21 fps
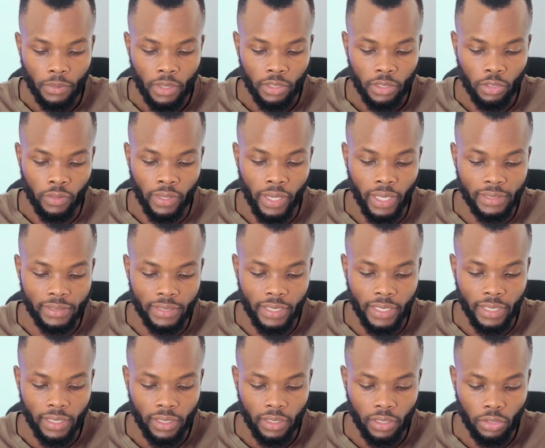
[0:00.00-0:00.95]
So the next
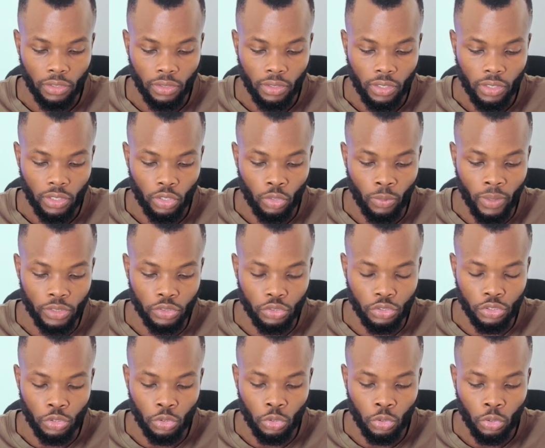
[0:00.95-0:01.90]
thing you want
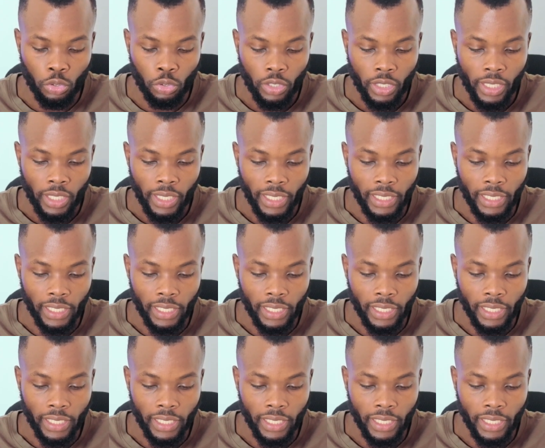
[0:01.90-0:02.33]
to do